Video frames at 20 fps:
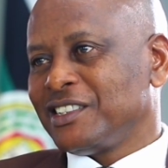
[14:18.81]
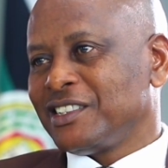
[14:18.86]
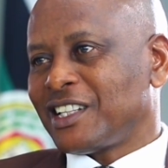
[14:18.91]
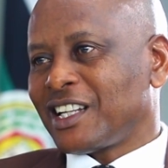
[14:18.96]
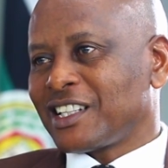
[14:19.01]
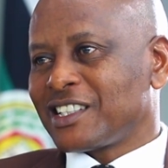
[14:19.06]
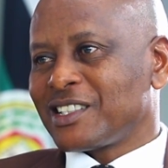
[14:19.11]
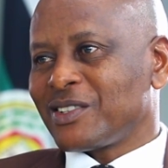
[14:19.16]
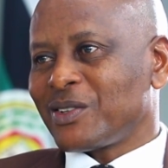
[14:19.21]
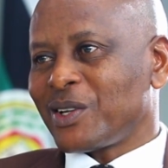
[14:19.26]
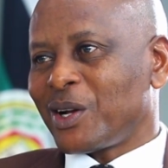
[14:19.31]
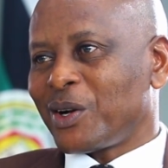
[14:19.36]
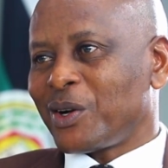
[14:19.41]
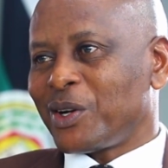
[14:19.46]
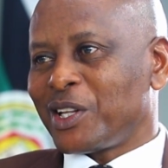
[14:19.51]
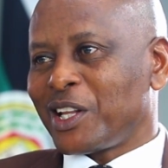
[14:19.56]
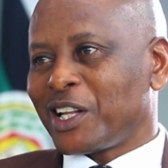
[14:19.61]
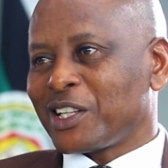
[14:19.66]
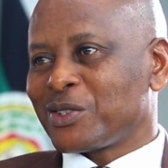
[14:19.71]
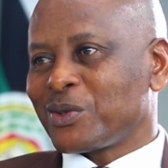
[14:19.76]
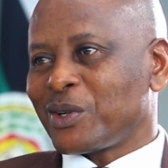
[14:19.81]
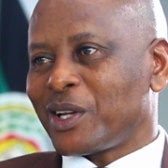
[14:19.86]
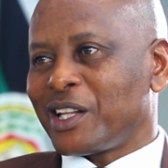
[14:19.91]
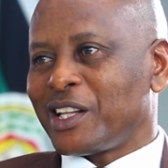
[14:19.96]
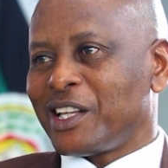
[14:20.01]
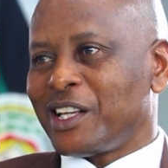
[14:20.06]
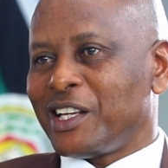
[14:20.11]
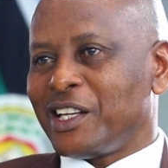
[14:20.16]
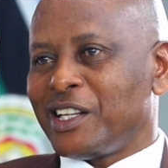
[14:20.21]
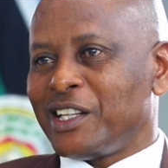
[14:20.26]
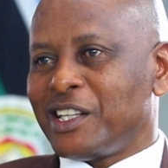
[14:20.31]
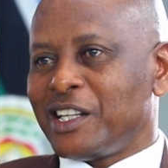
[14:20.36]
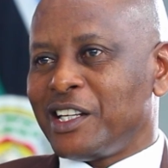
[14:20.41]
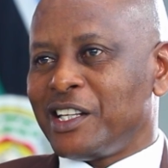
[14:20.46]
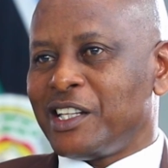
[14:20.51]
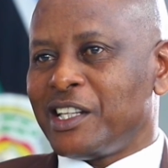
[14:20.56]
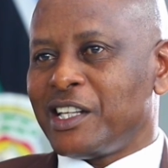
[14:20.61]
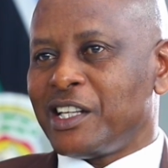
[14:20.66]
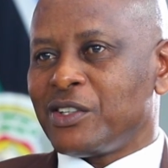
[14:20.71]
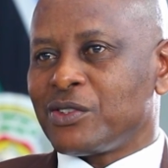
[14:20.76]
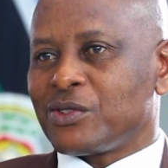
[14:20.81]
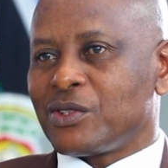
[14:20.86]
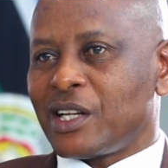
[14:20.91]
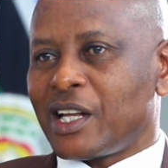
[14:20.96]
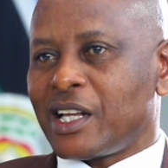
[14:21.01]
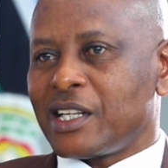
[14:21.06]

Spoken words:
That's where the issue